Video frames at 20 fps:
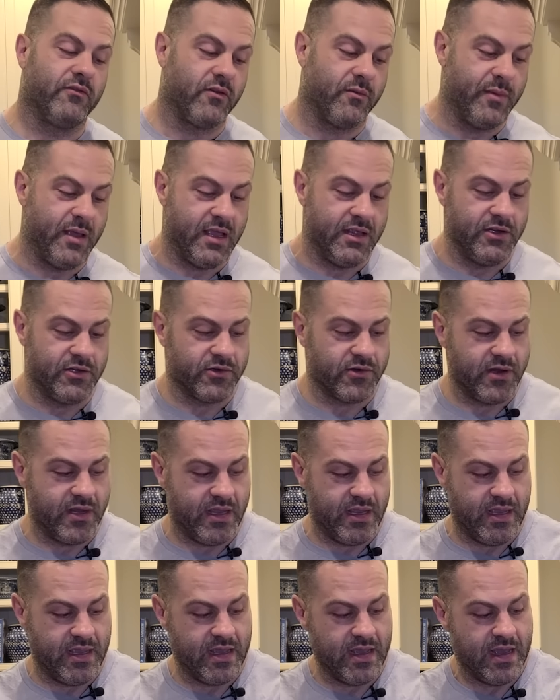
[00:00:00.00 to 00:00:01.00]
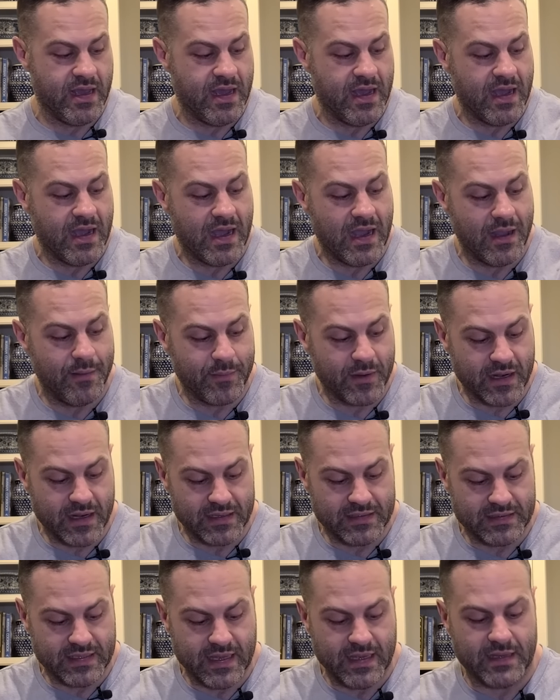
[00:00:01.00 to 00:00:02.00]
from injury, I'm
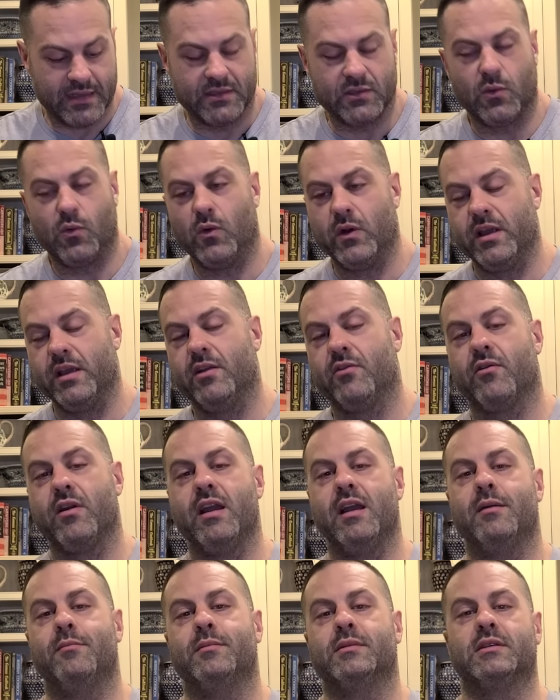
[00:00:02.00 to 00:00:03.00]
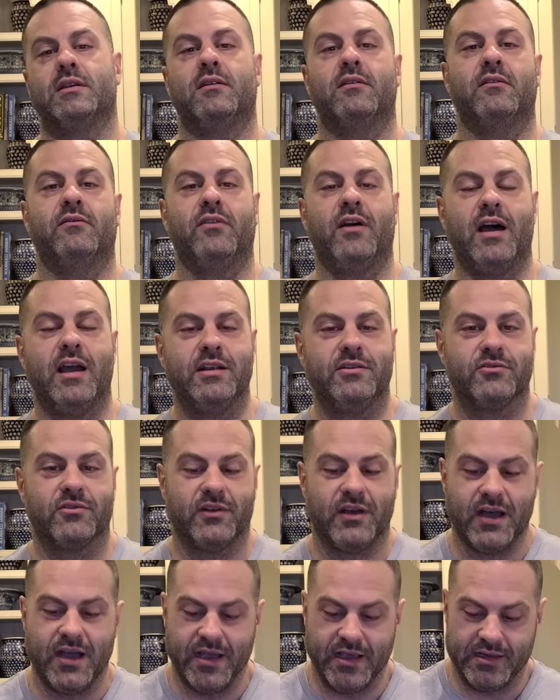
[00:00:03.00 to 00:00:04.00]
gonna take twenty grams of
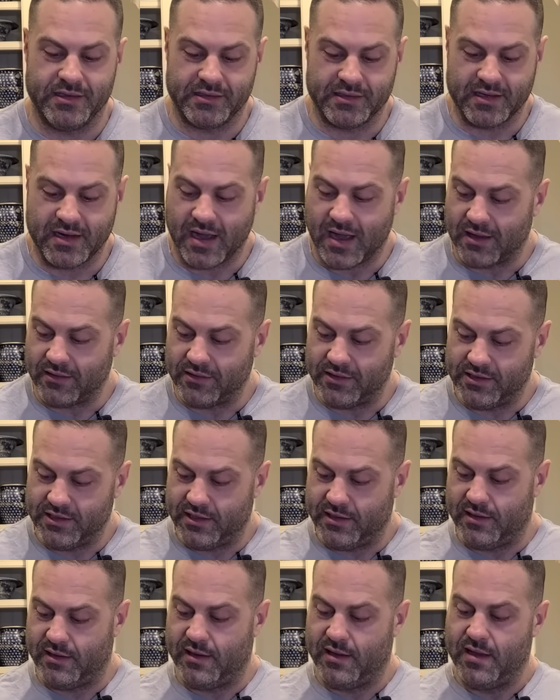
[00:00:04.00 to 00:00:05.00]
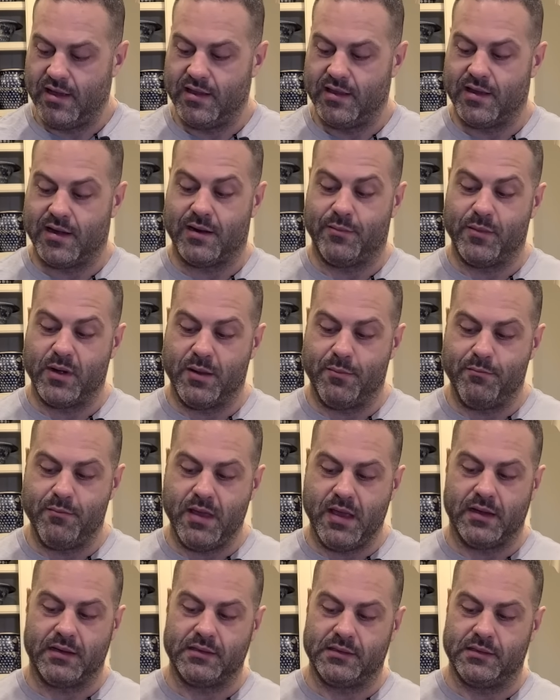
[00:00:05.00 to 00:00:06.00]
hydrolyzed collagen that I'm gonna
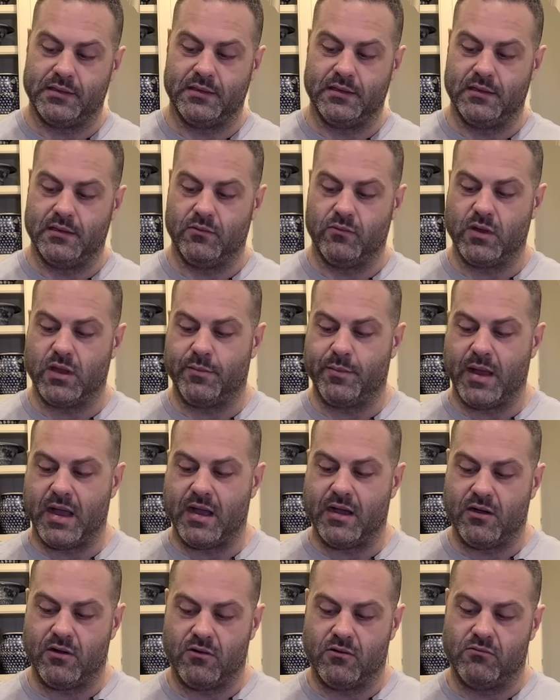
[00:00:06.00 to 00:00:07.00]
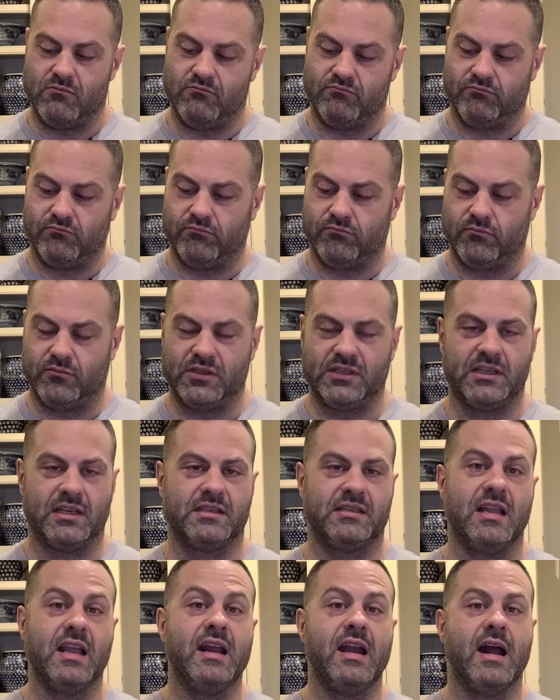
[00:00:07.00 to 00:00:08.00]
mix with about mm,
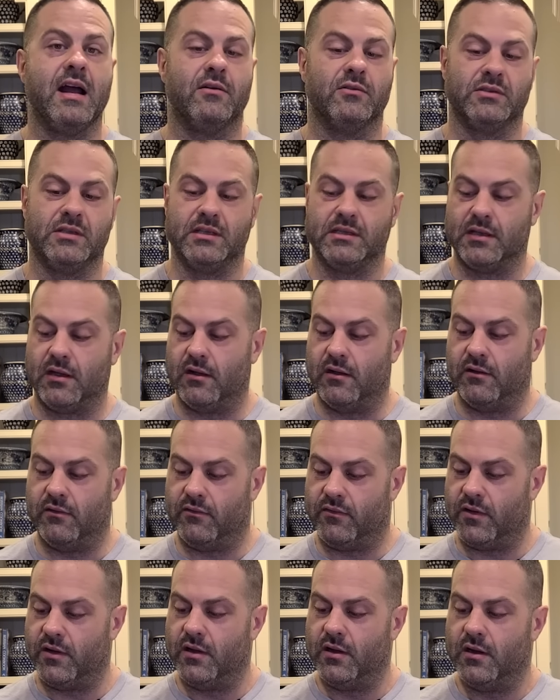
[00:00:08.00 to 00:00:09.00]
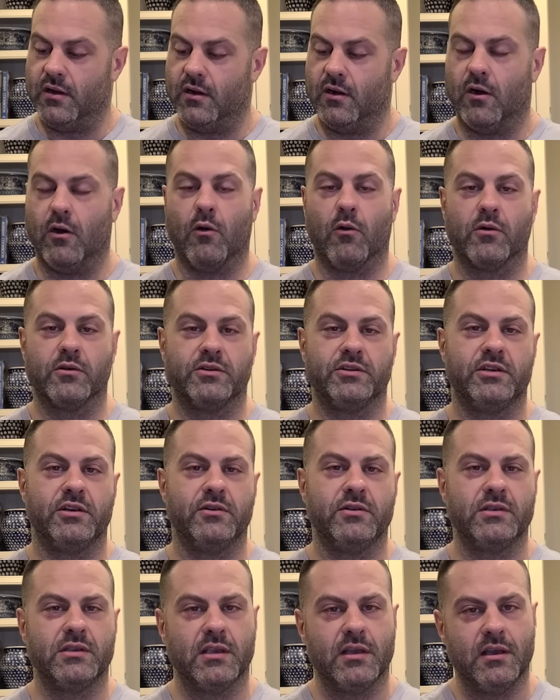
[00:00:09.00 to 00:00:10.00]
six to eight ounces of orange
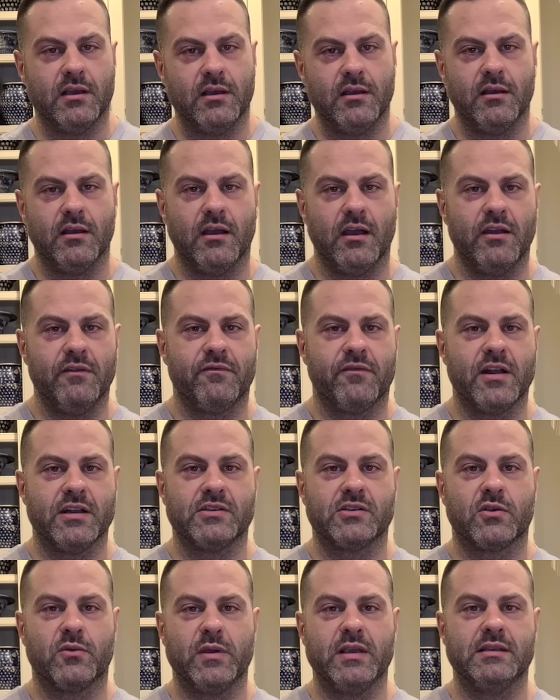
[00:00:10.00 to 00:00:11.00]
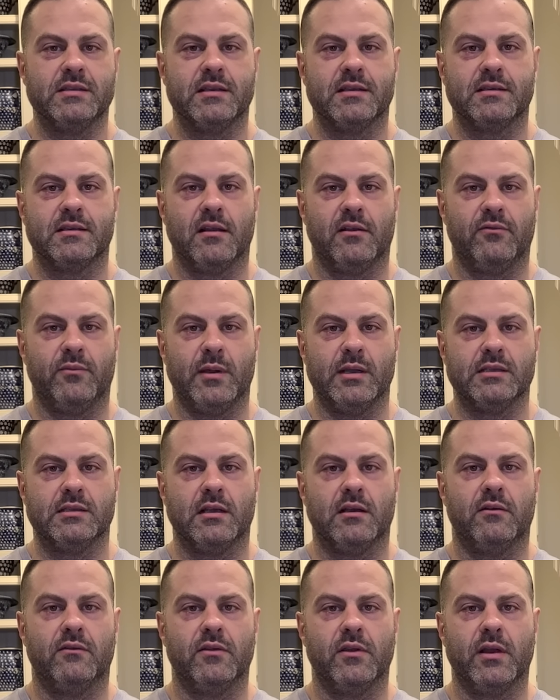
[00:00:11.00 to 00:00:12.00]
juice. I fresh squeeze this stuff
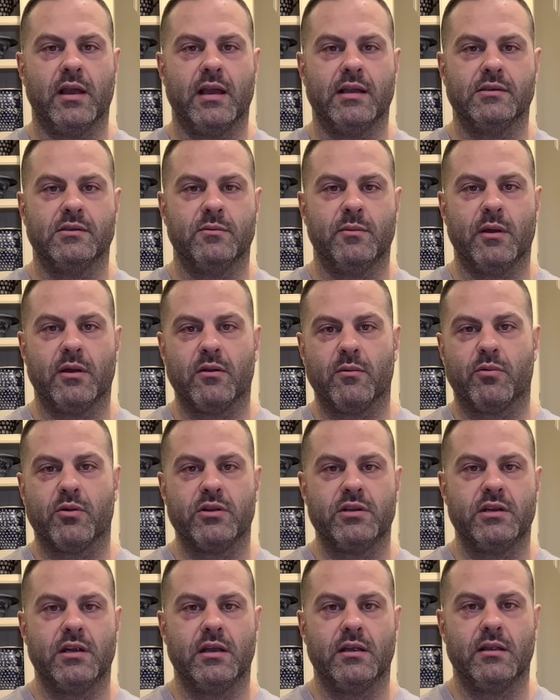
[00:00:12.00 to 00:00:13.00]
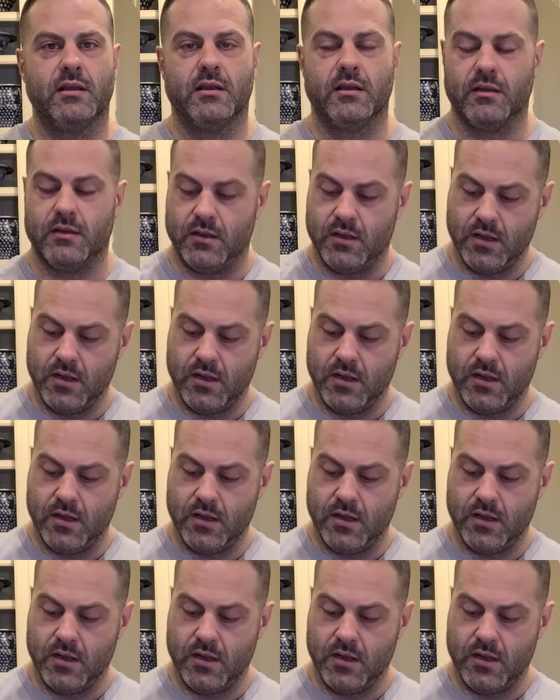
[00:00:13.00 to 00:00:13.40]
myself, you guys, you better appreciate that.